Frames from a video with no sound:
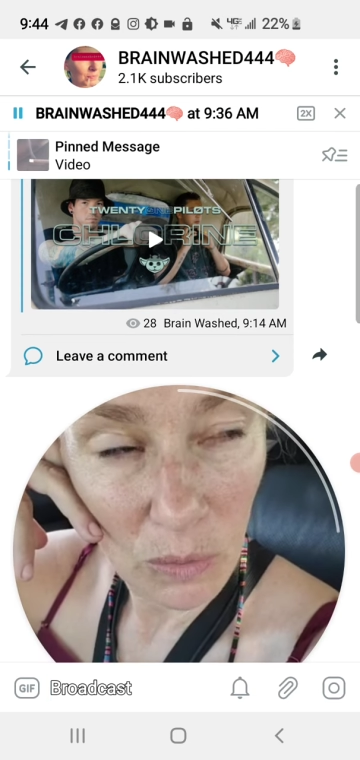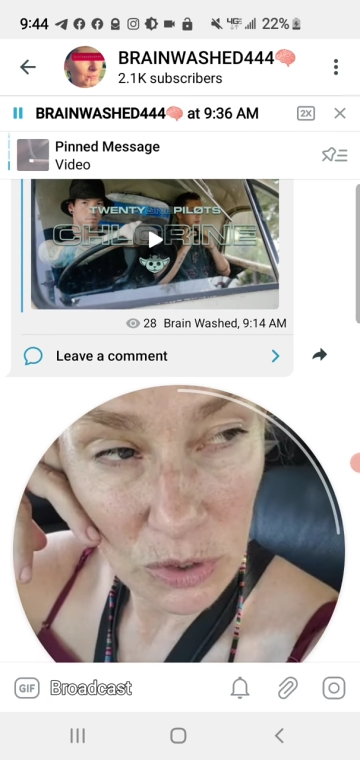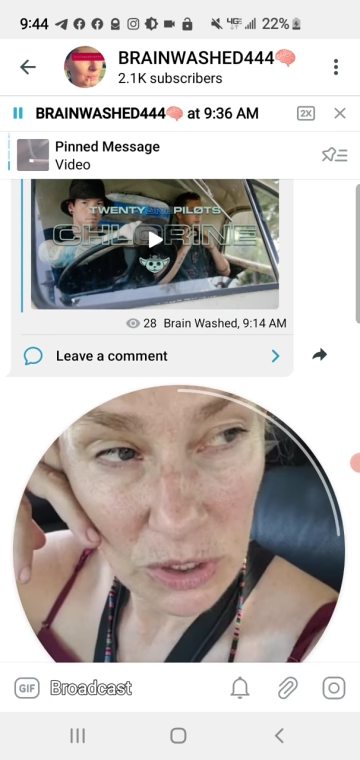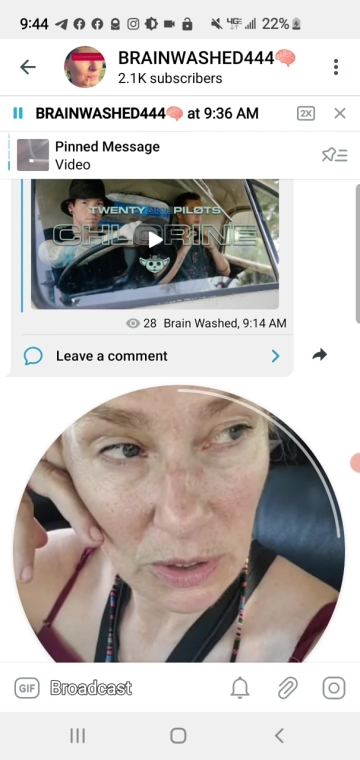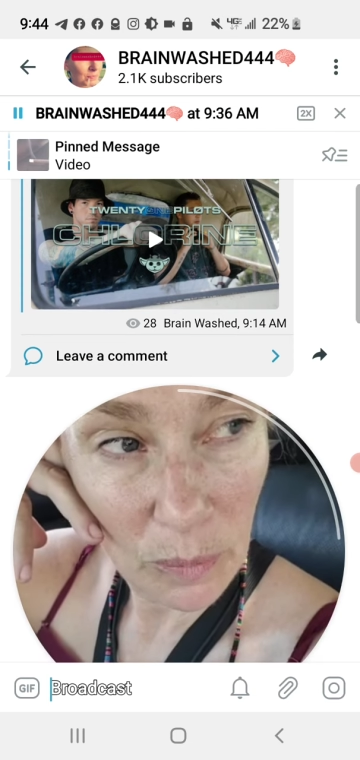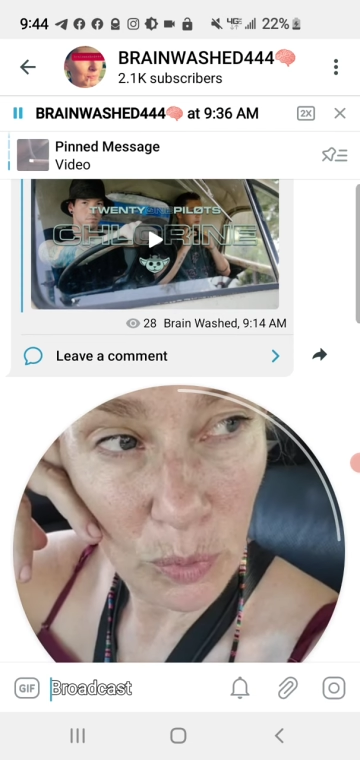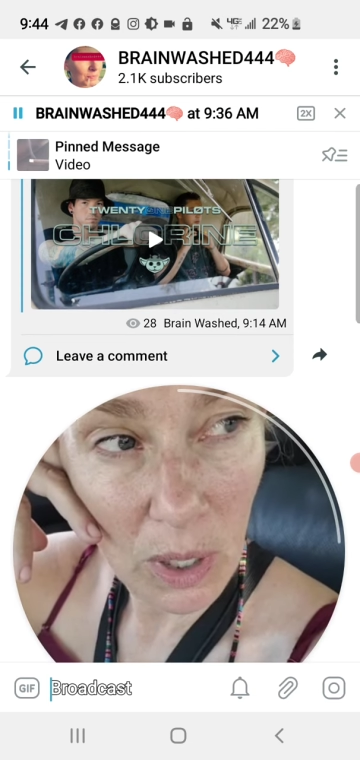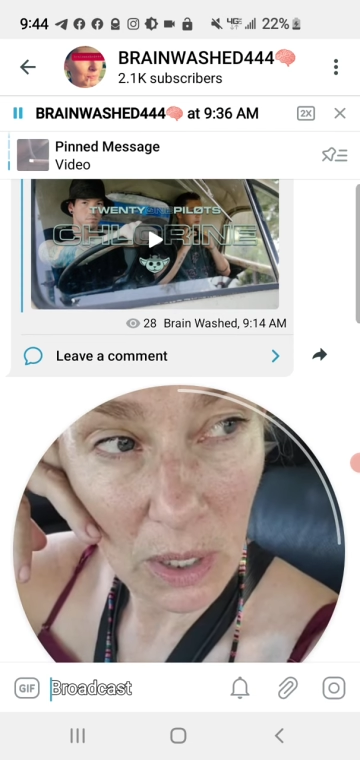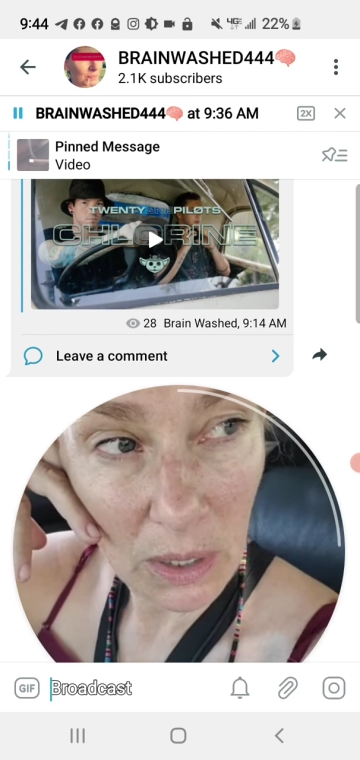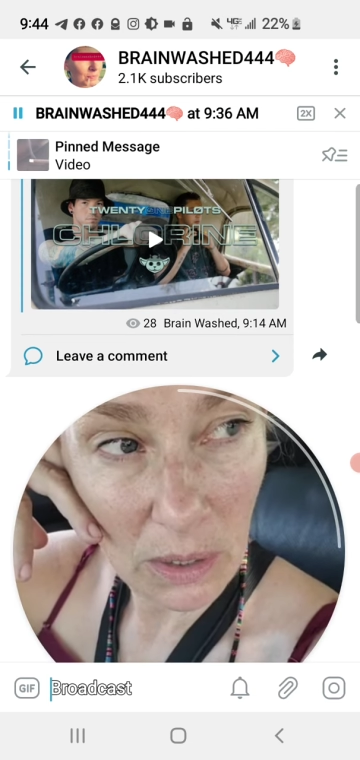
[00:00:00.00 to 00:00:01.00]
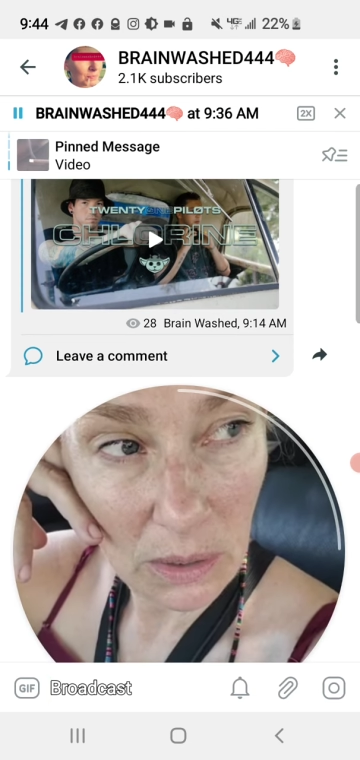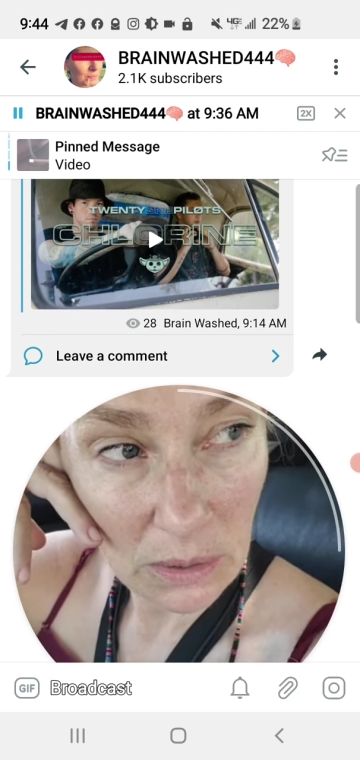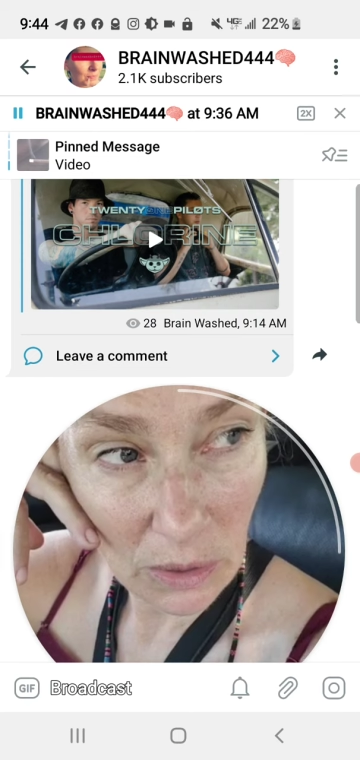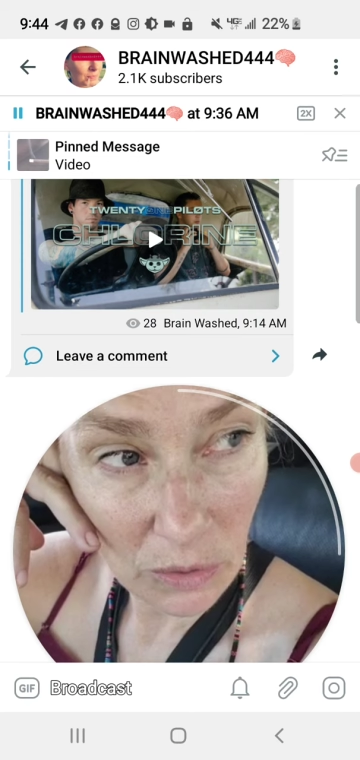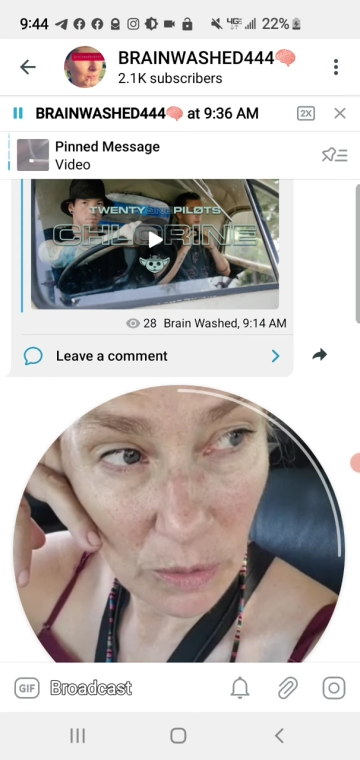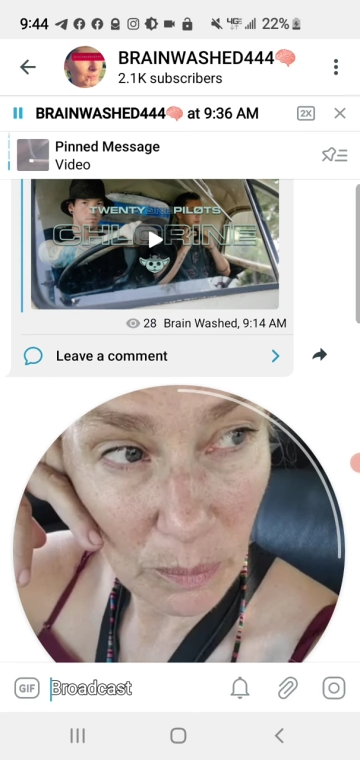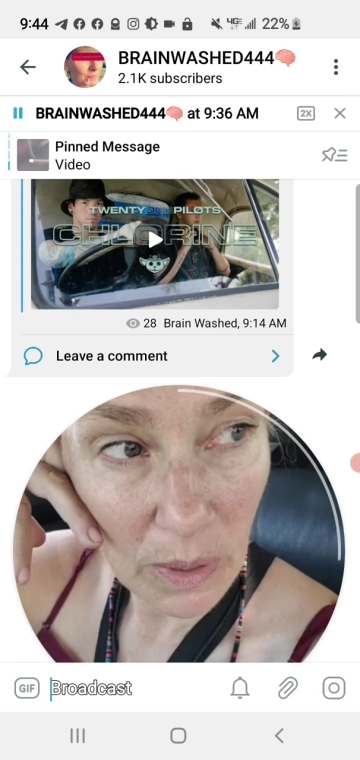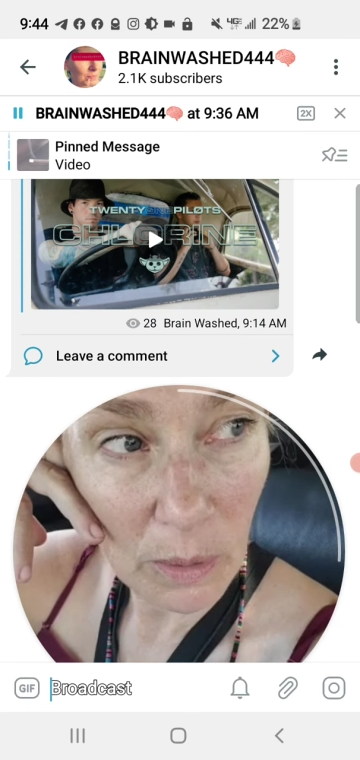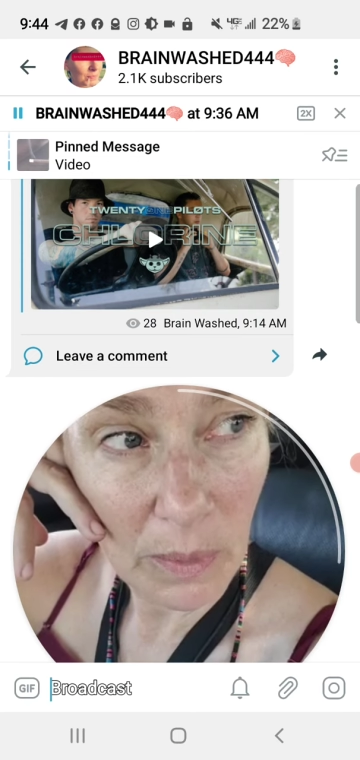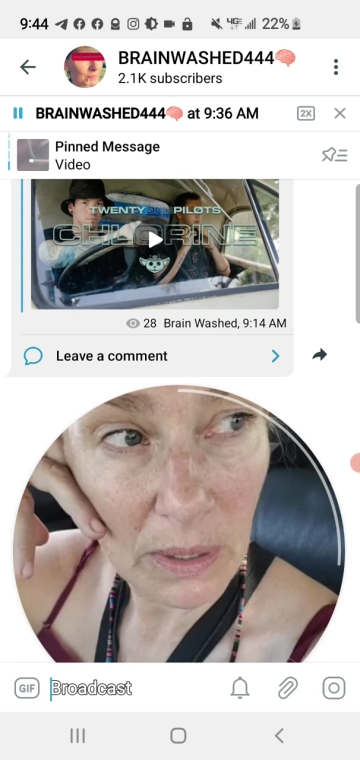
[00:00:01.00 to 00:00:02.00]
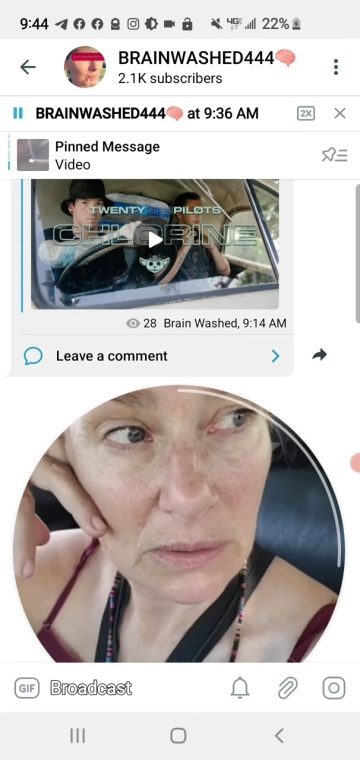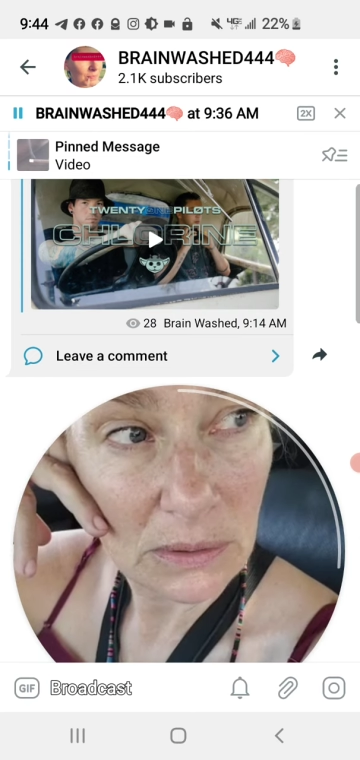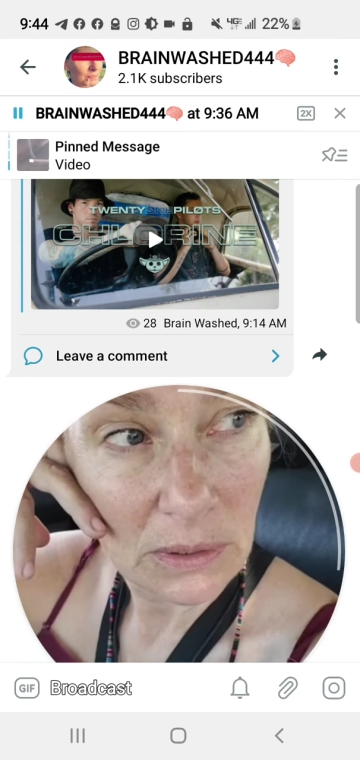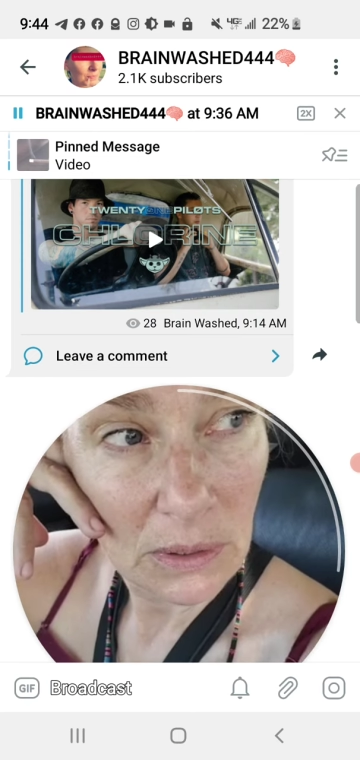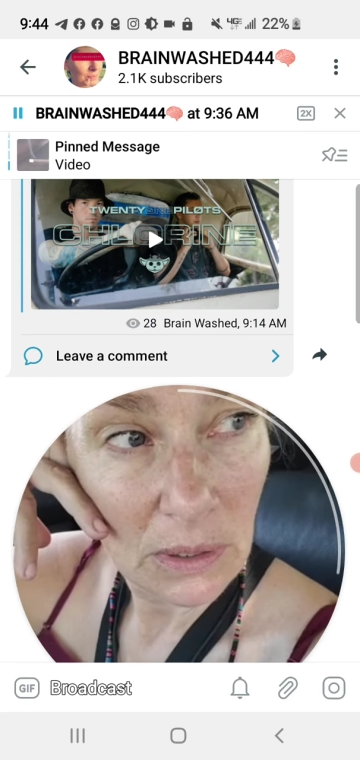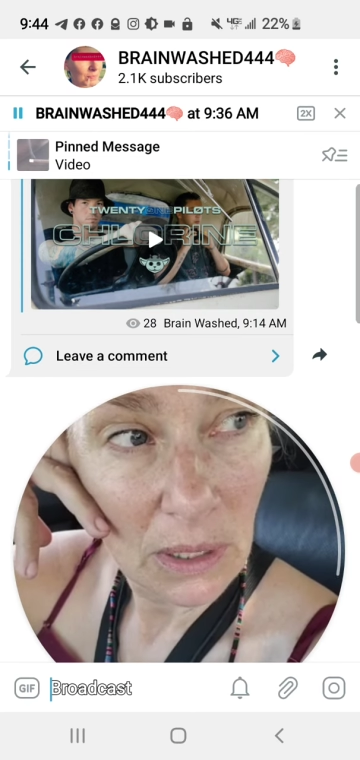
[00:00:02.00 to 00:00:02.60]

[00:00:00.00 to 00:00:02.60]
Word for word: I was sleepwalking down to the mailbox.